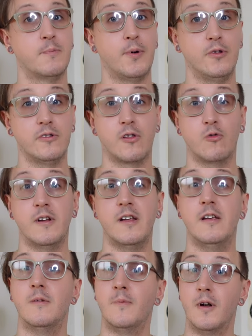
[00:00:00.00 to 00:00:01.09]
pull
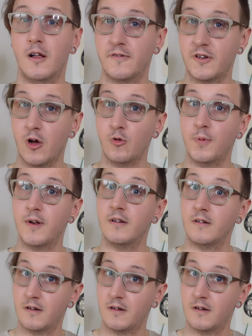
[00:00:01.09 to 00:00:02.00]
three, pull off to open,